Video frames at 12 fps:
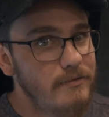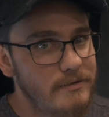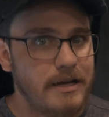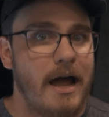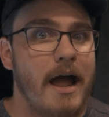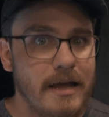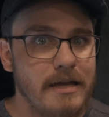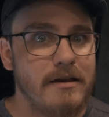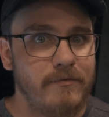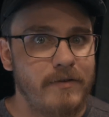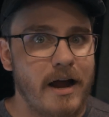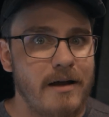It's a high
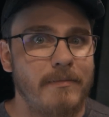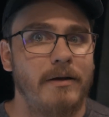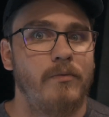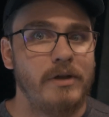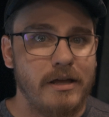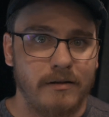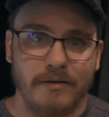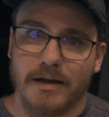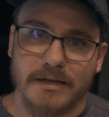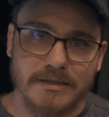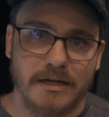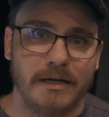heat environment. We get a
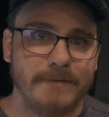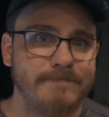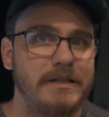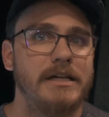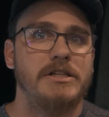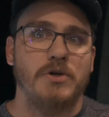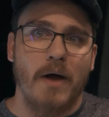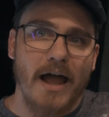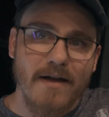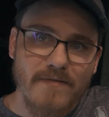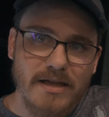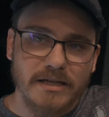lot of sun. So
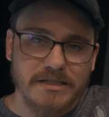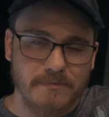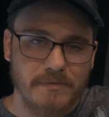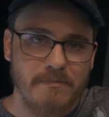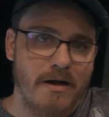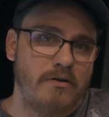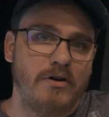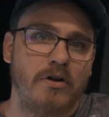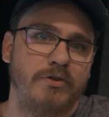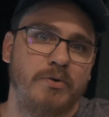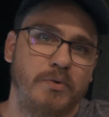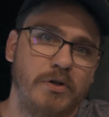having something mounted
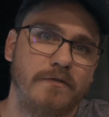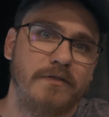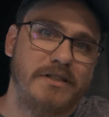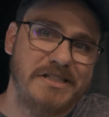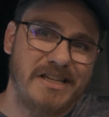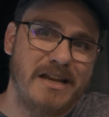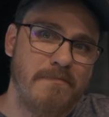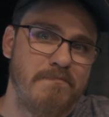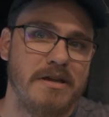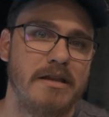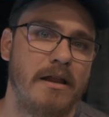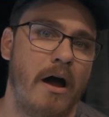on the roof, just getting
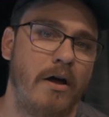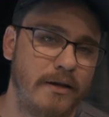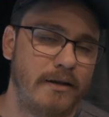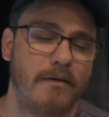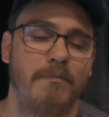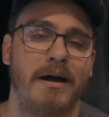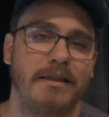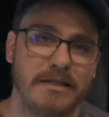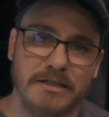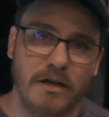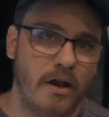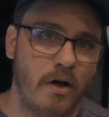beat on by the
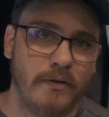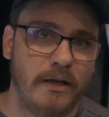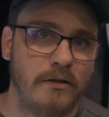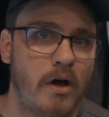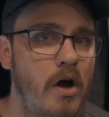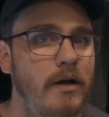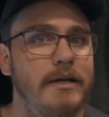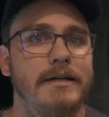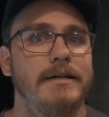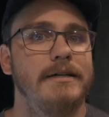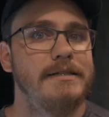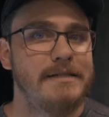sun all day long,
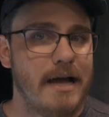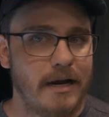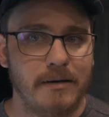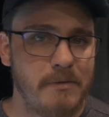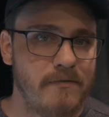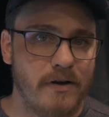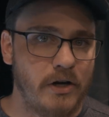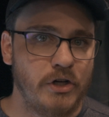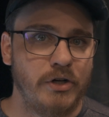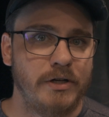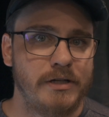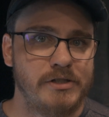it's not going to be very
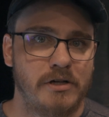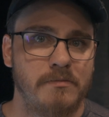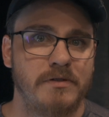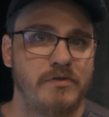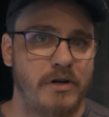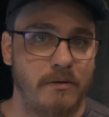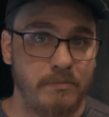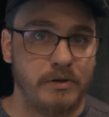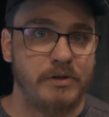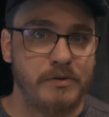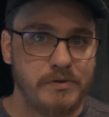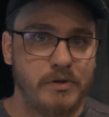good in terms of trying to
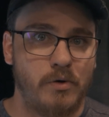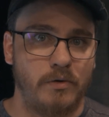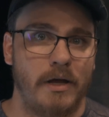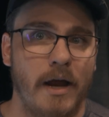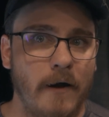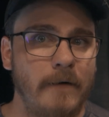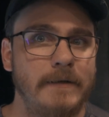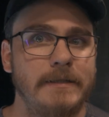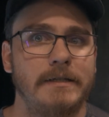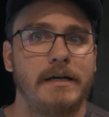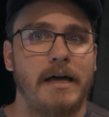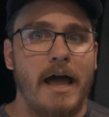produce cold air.
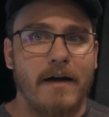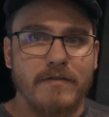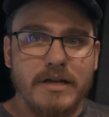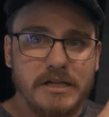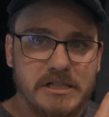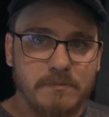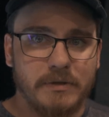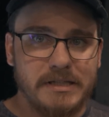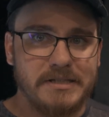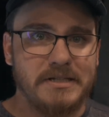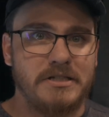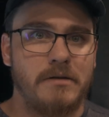Having a
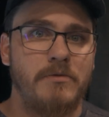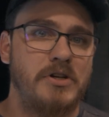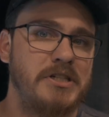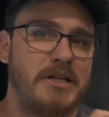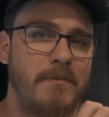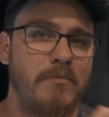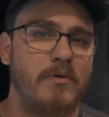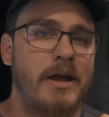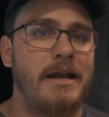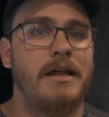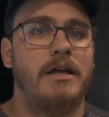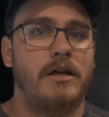split system, you're
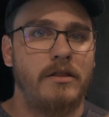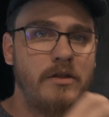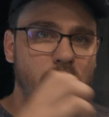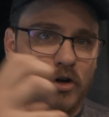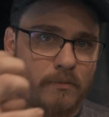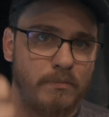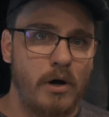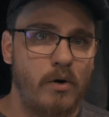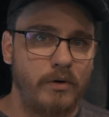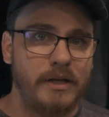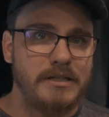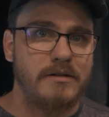separating your
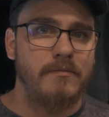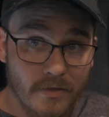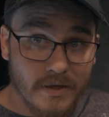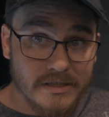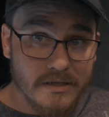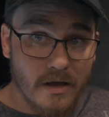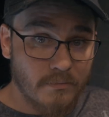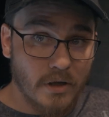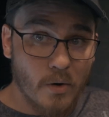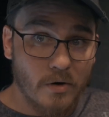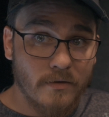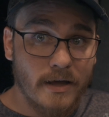components. This
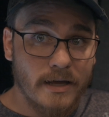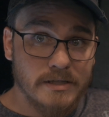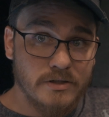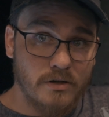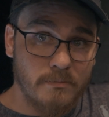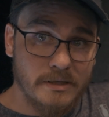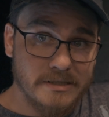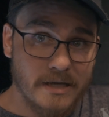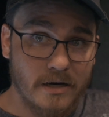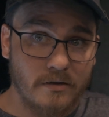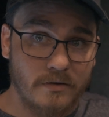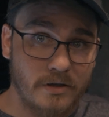blower that is going to be
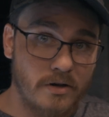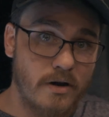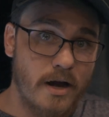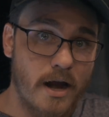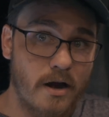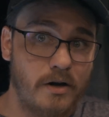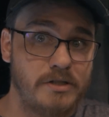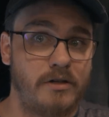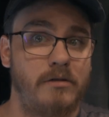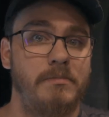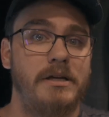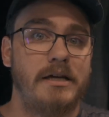cycling your air is going
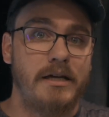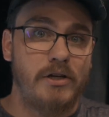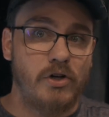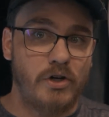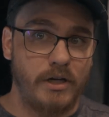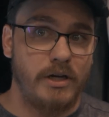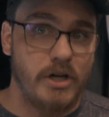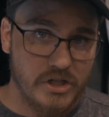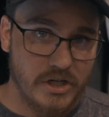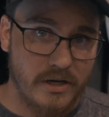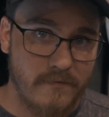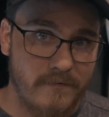to be in your
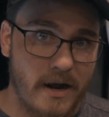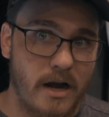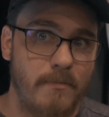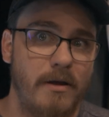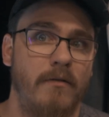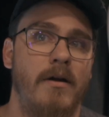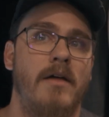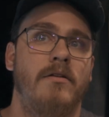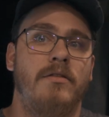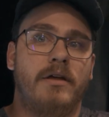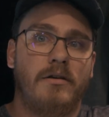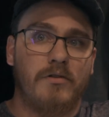conditioned environment rather
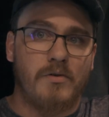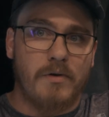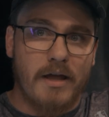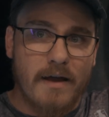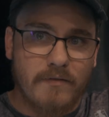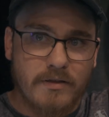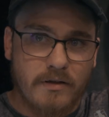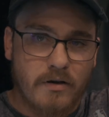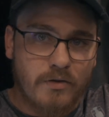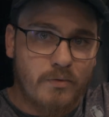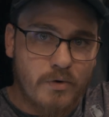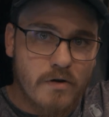than doing everything
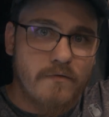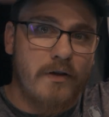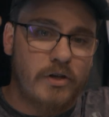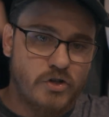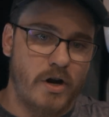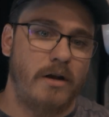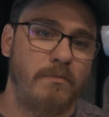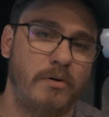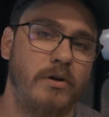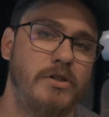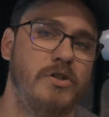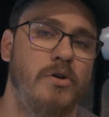on the roof and trying to
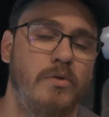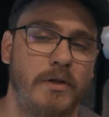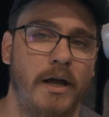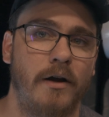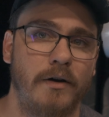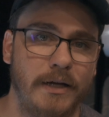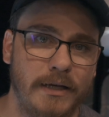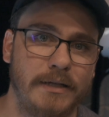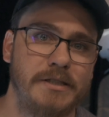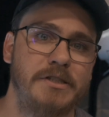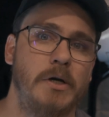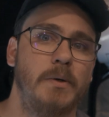push cold air
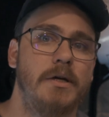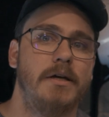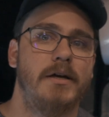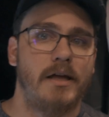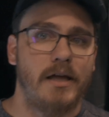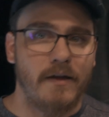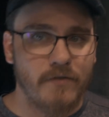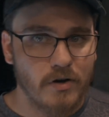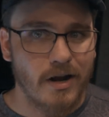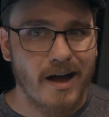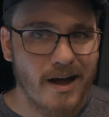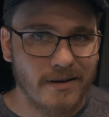in. So if you're
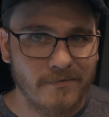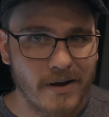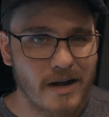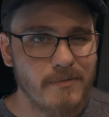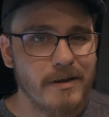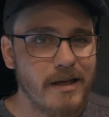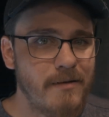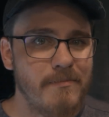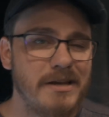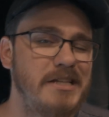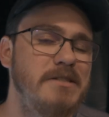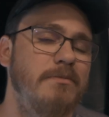in a hot environment, a
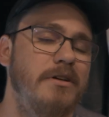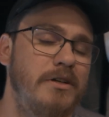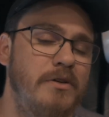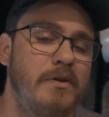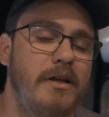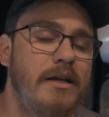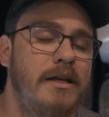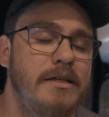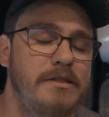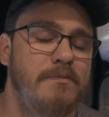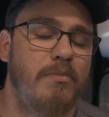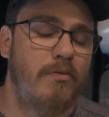mini split unit
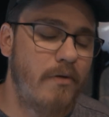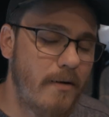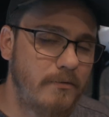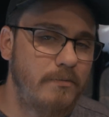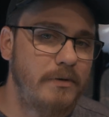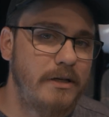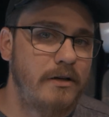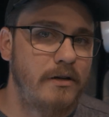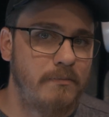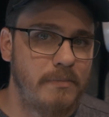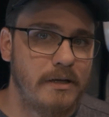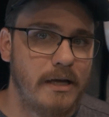is probably going
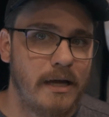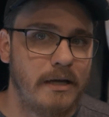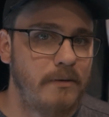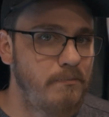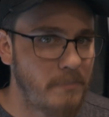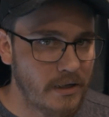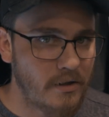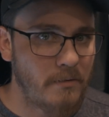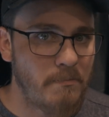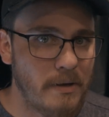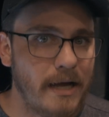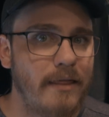to be a better
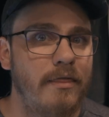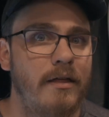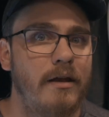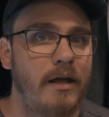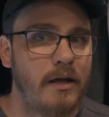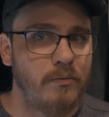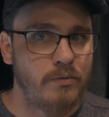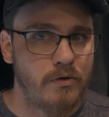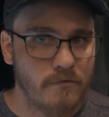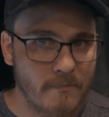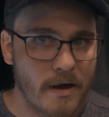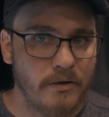bet than a
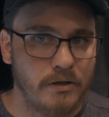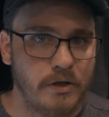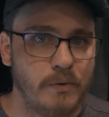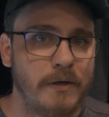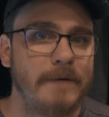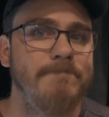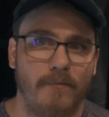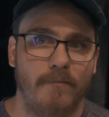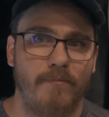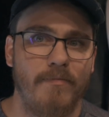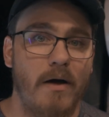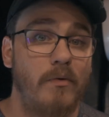roof mounted unit.
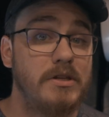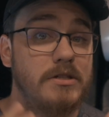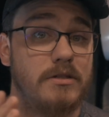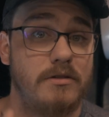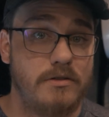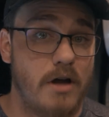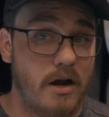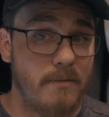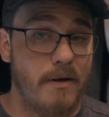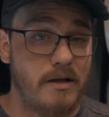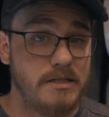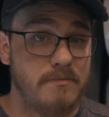Now let's talk
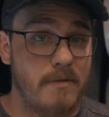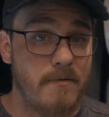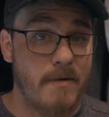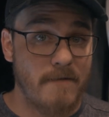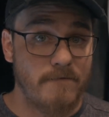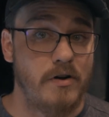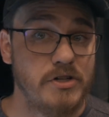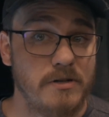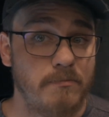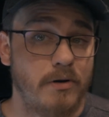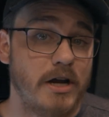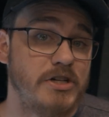about some of my first
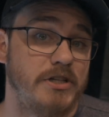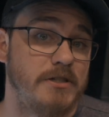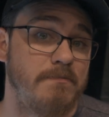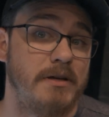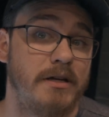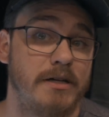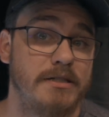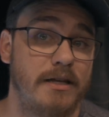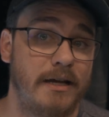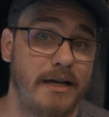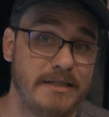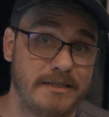impressions, because
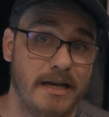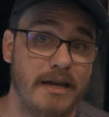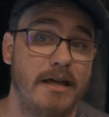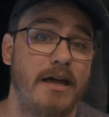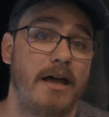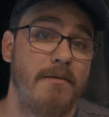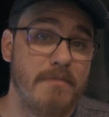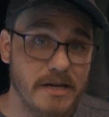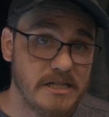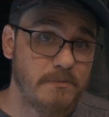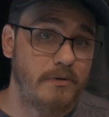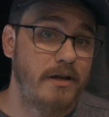like I said, a
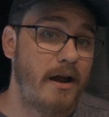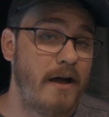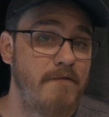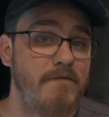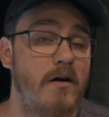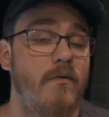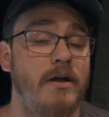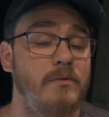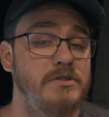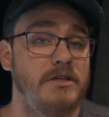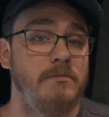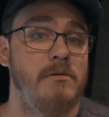mini split I felt like
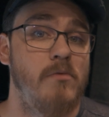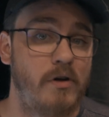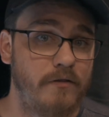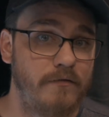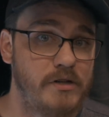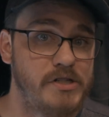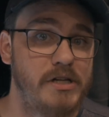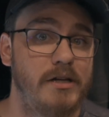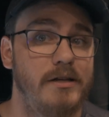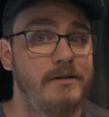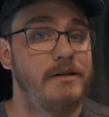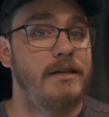was going to be more efficient.
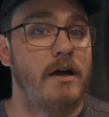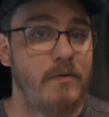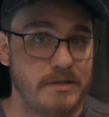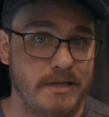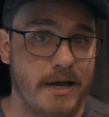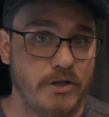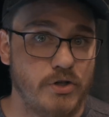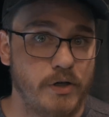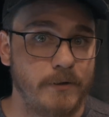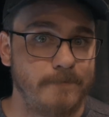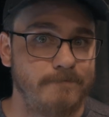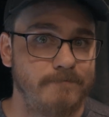Now, is that
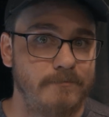true?